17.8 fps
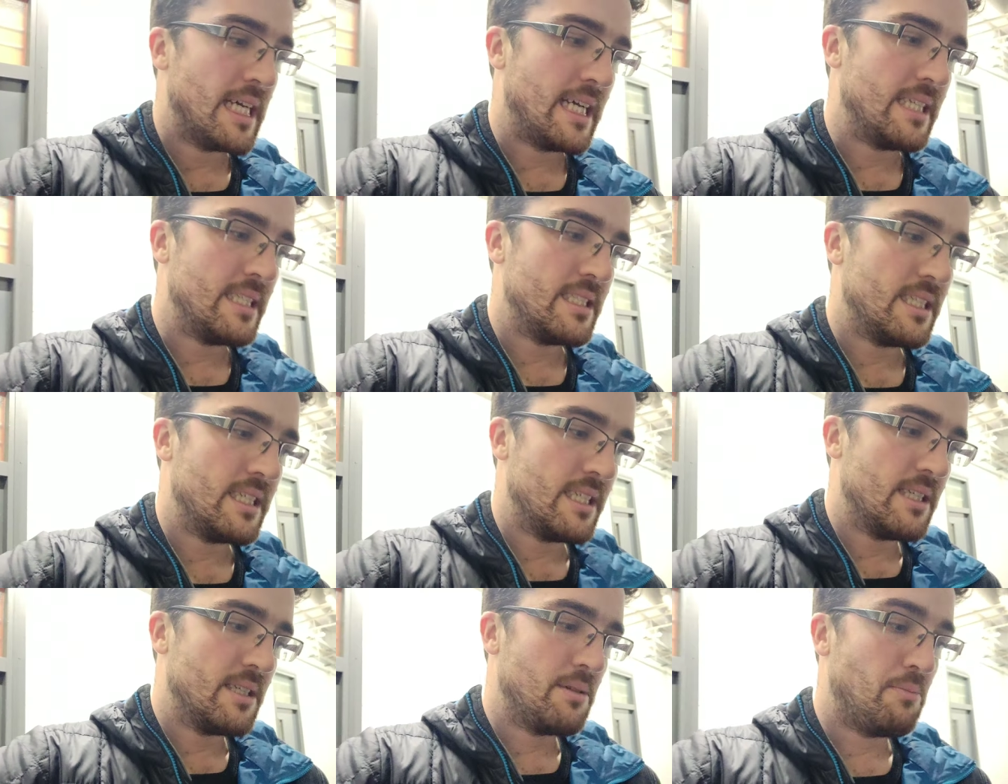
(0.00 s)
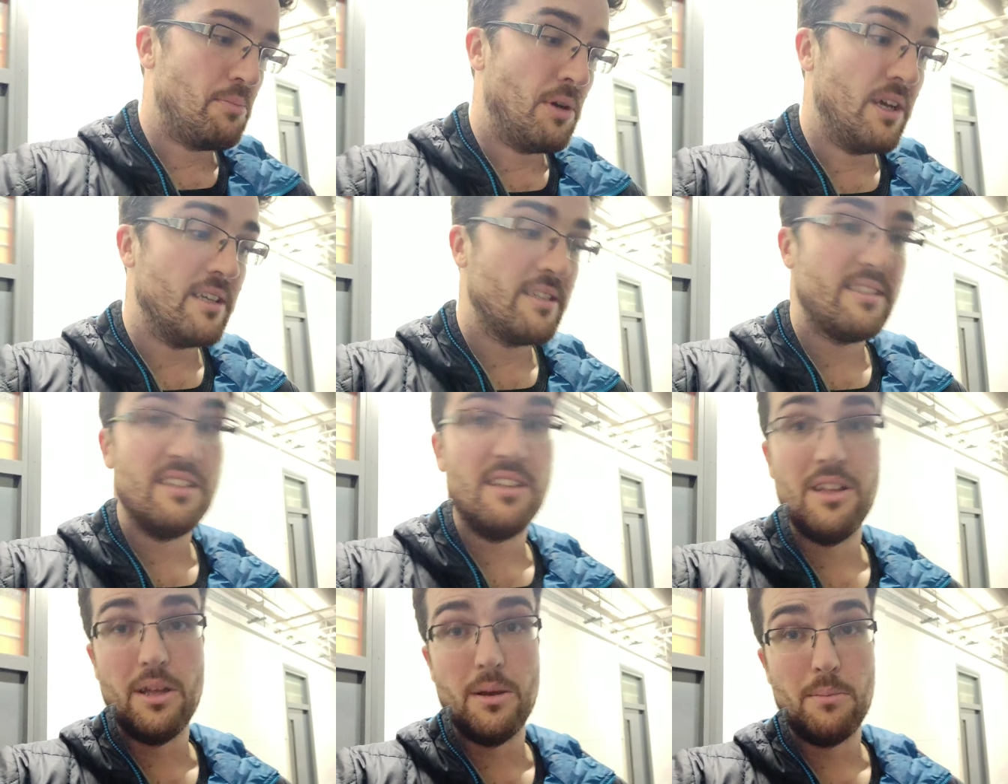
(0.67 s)
And uh,
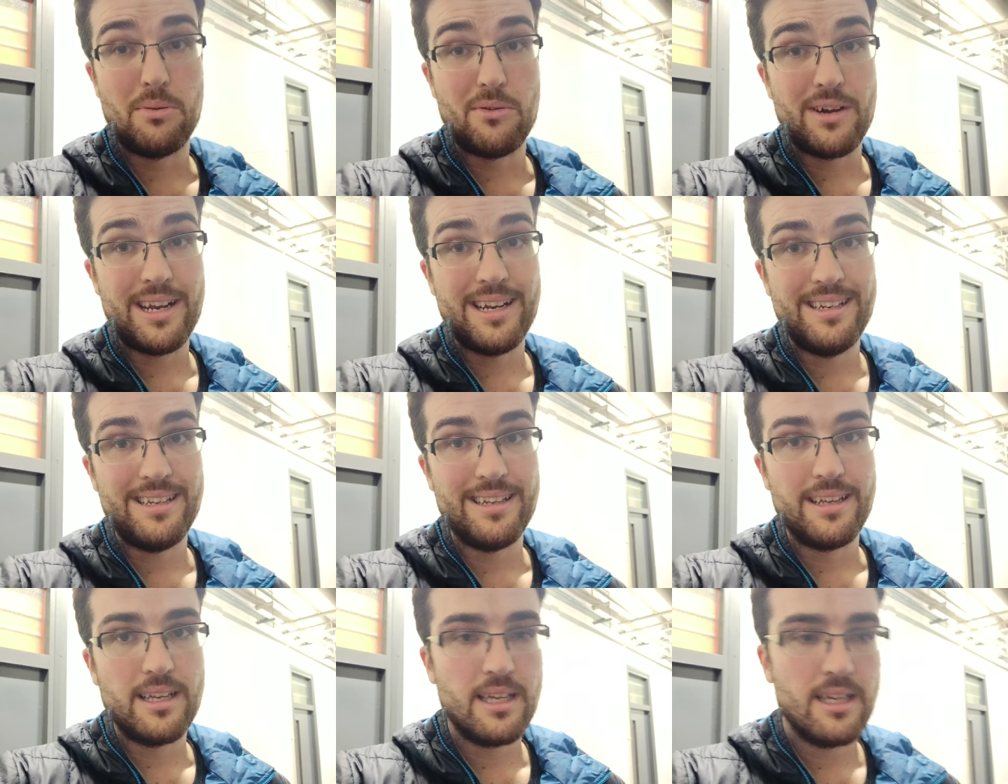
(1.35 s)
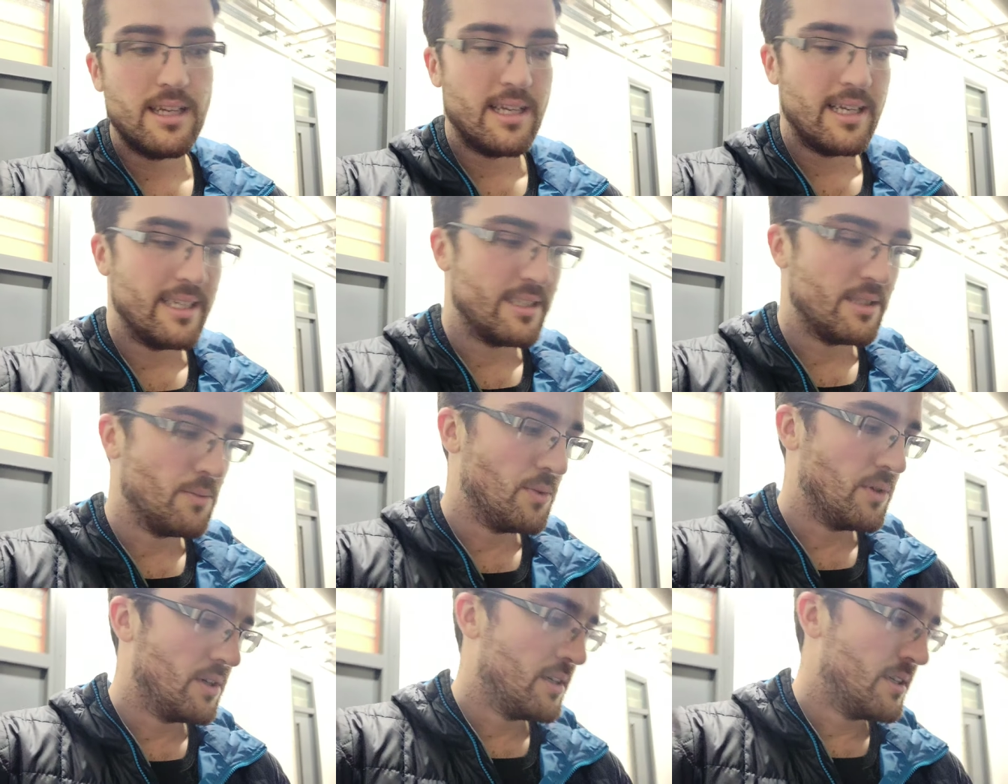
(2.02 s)
personal branding,
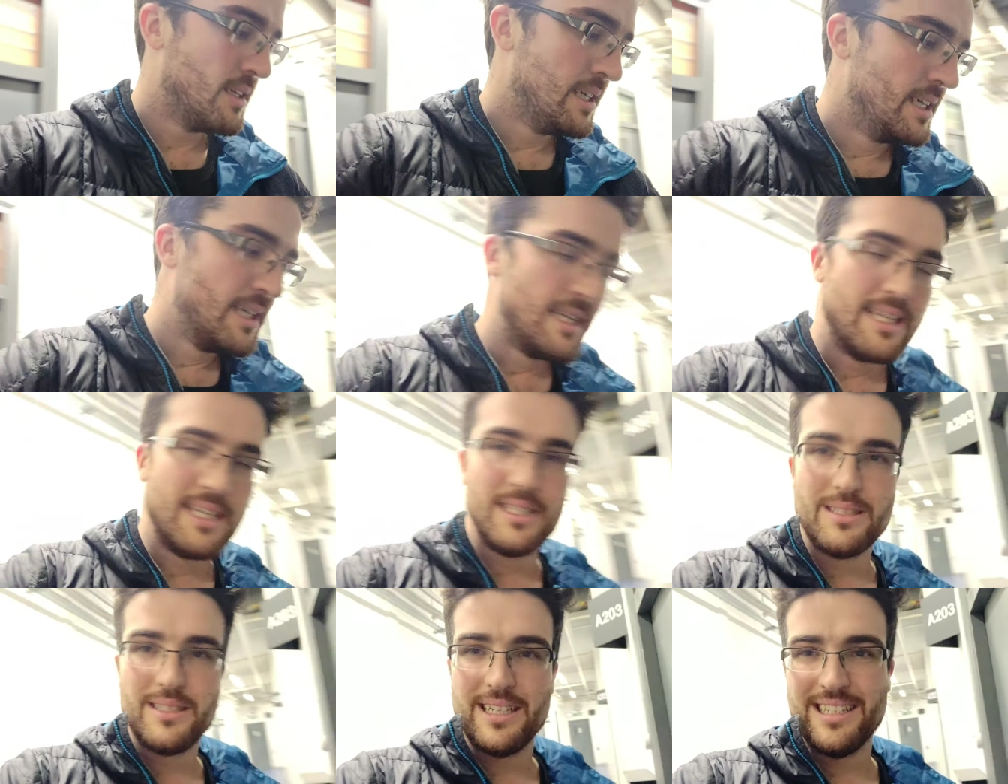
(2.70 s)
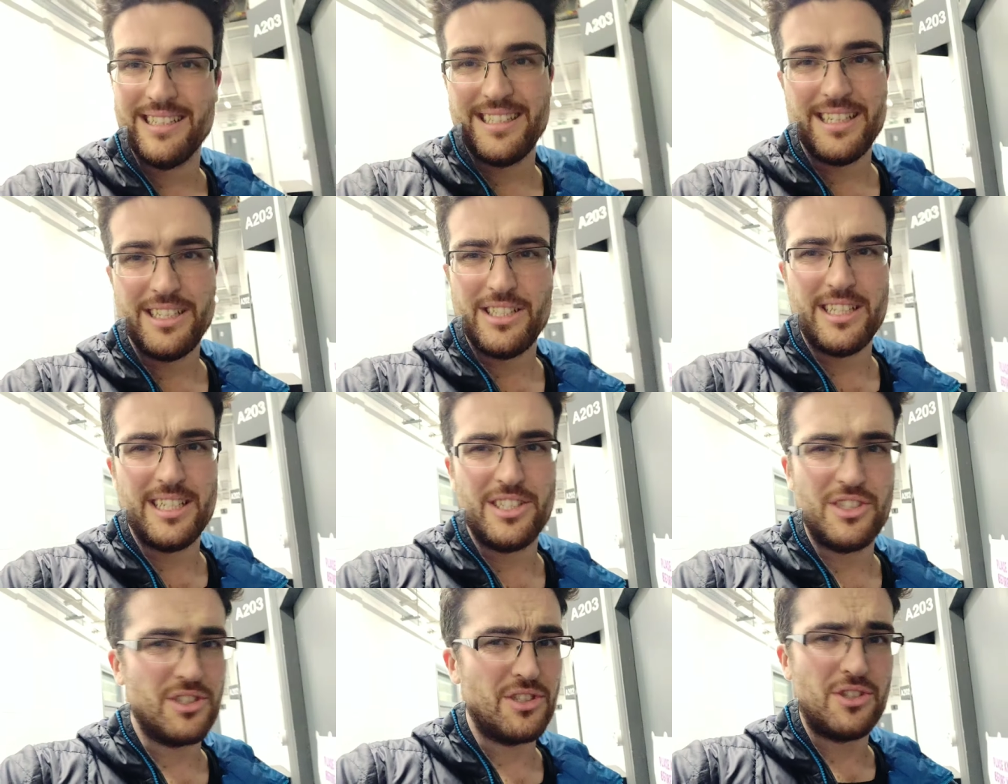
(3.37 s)
as it were, is
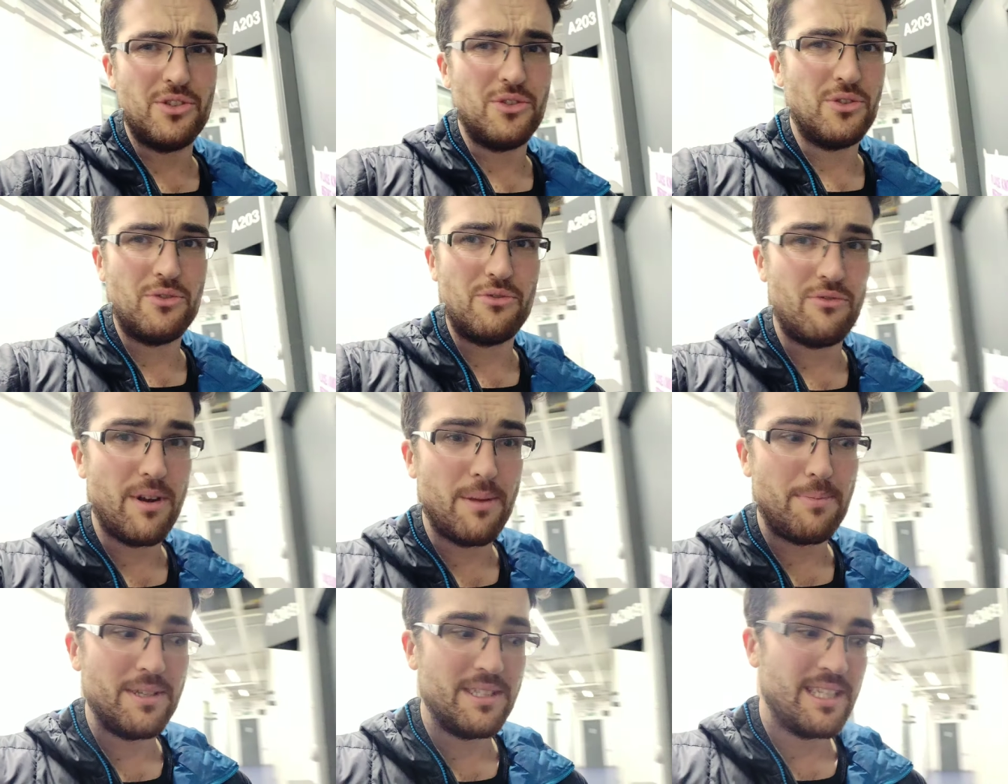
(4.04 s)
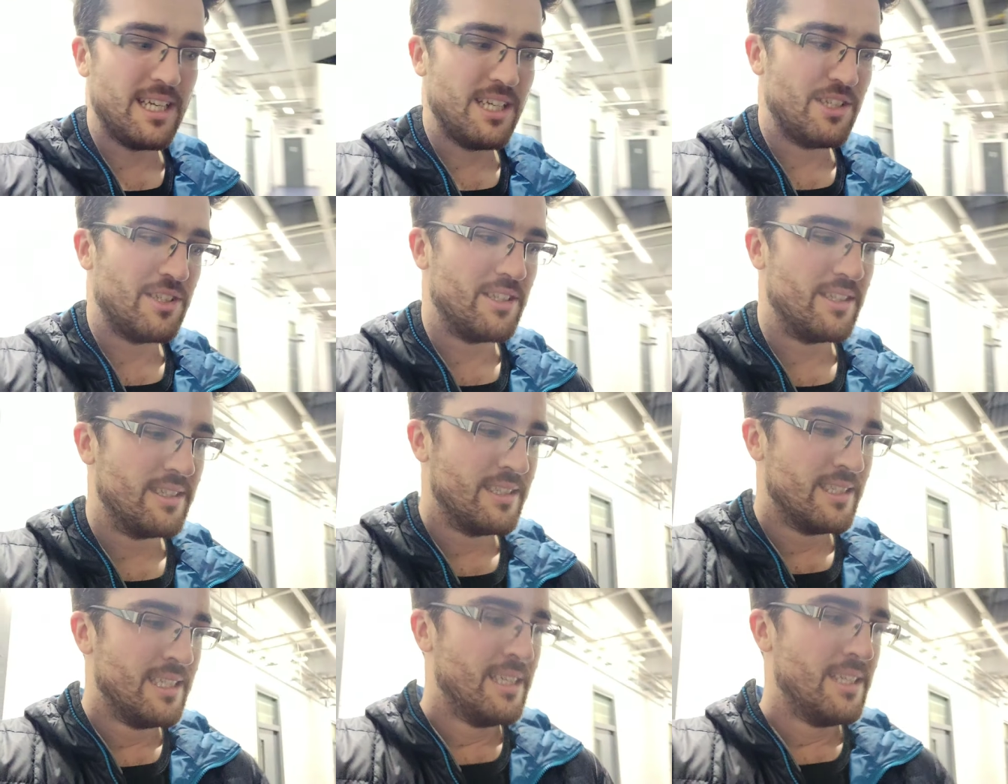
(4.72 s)
essentially just your
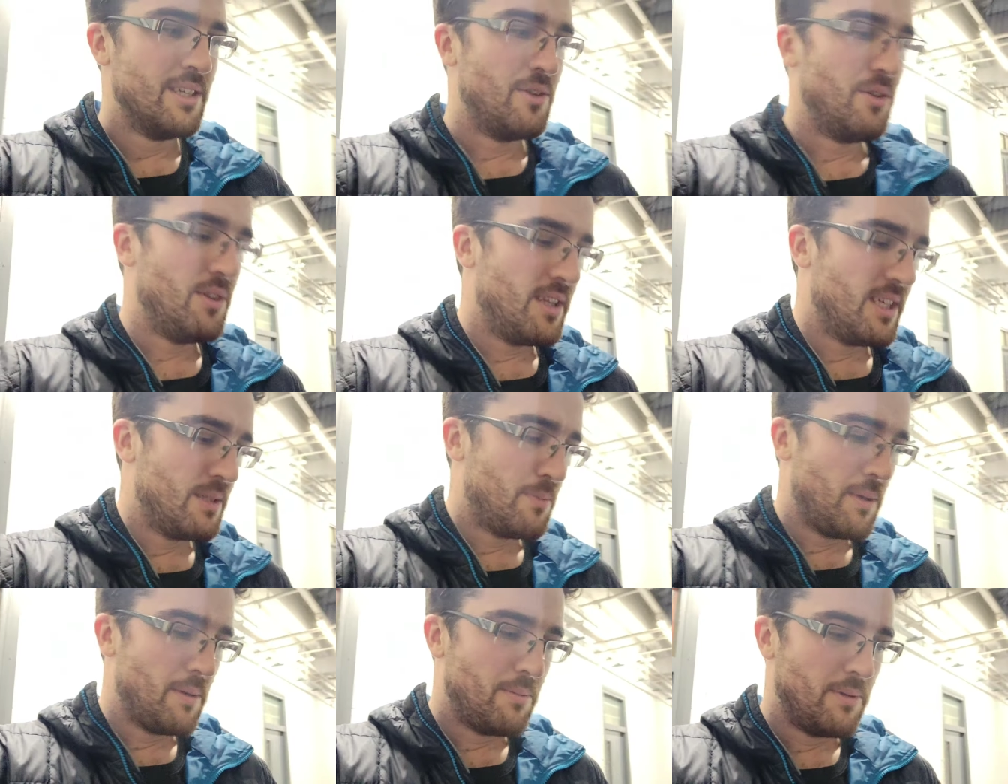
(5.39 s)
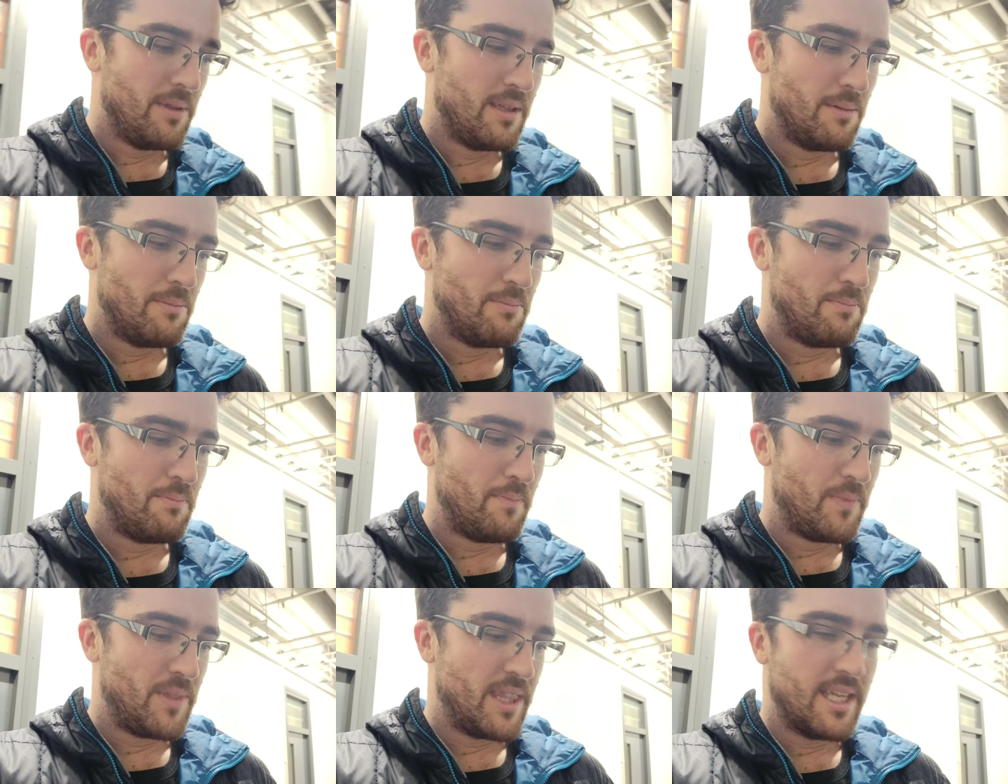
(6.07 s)
reputation. All these people that